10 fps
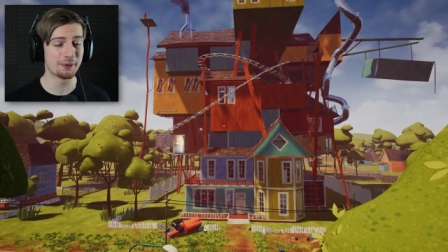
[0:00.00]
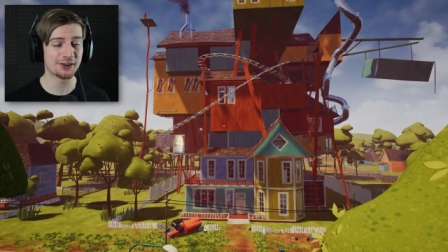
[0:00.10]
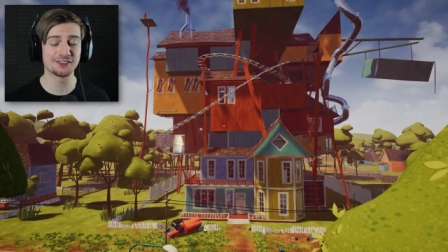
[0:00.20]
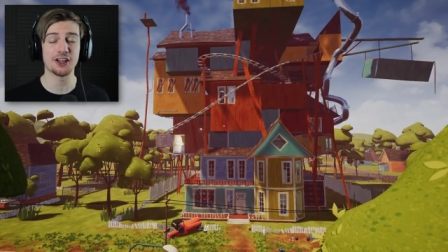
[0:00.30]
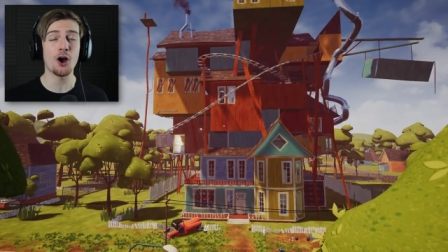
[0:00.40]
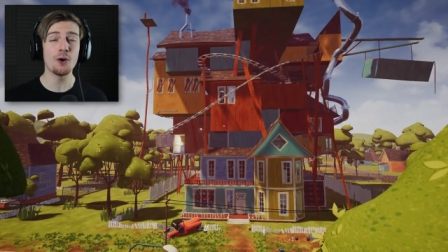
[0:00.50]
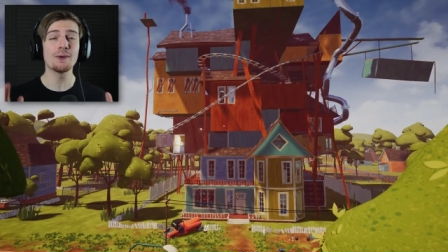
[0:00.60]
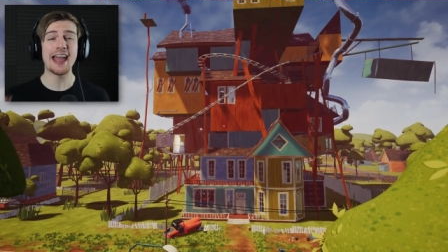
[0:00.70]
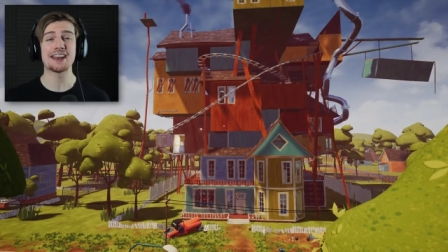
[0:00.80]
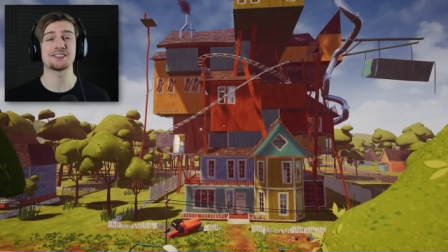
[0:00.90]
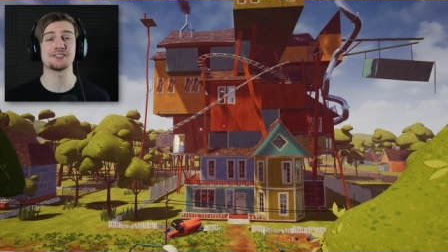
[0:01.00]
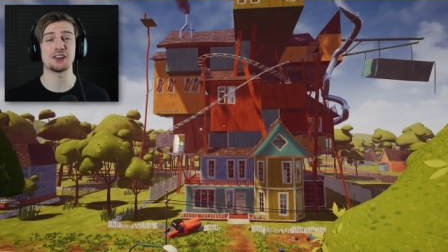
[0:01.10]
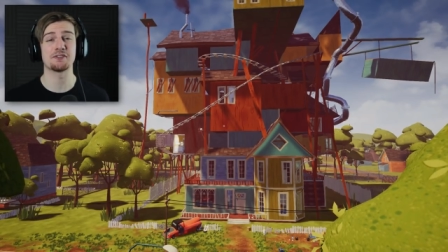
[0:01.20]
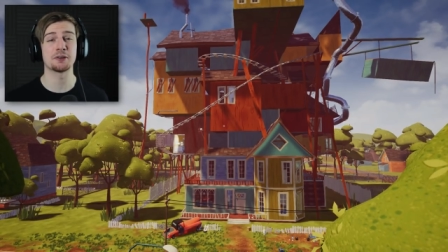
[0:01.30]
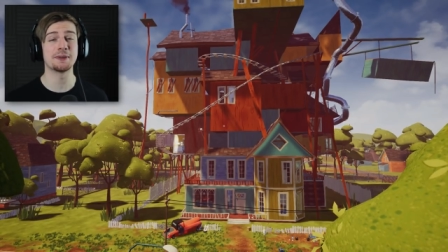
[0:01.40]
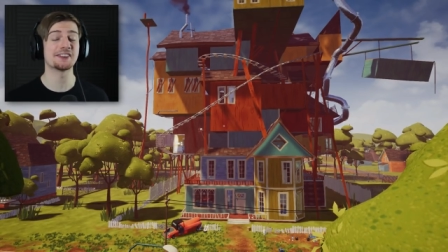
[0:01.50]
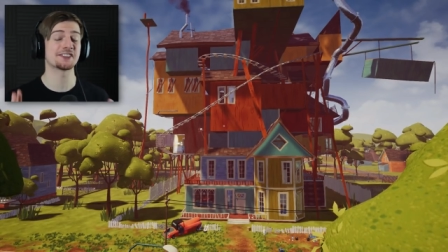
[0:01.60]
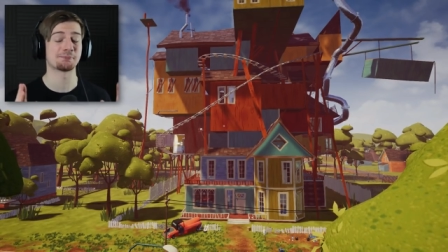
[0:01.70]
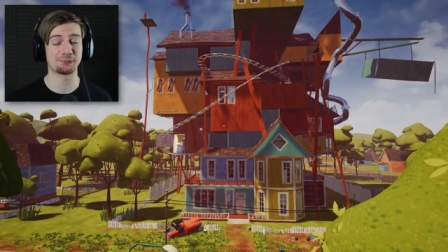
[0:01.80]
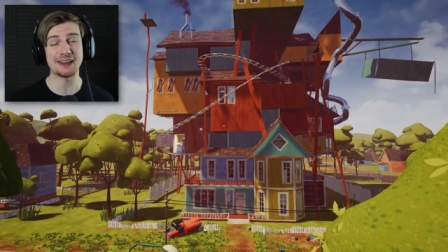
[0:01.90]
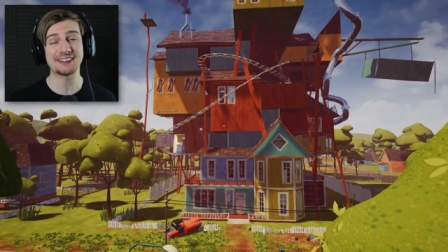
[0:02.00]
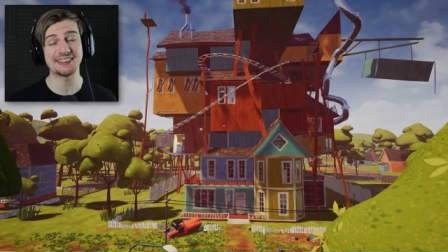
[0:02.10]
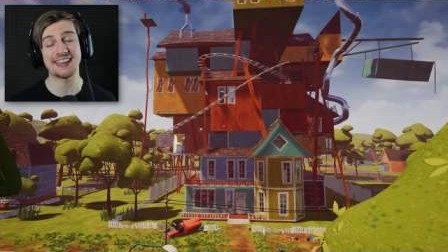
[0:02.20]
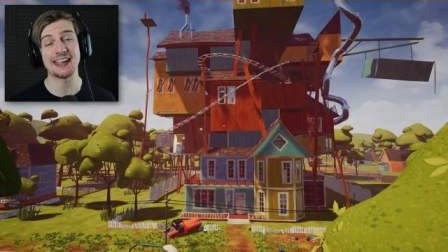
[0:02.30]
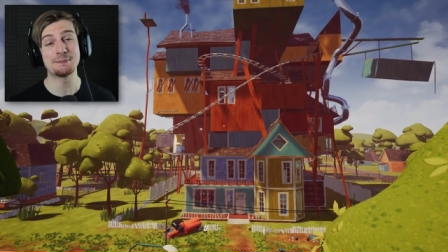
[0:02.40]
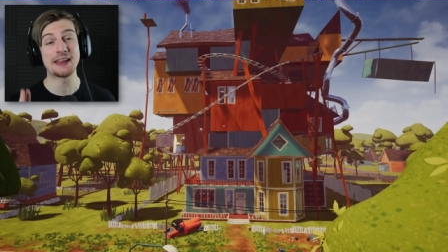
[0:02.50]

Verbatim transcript: because the whole essence of them is to break the game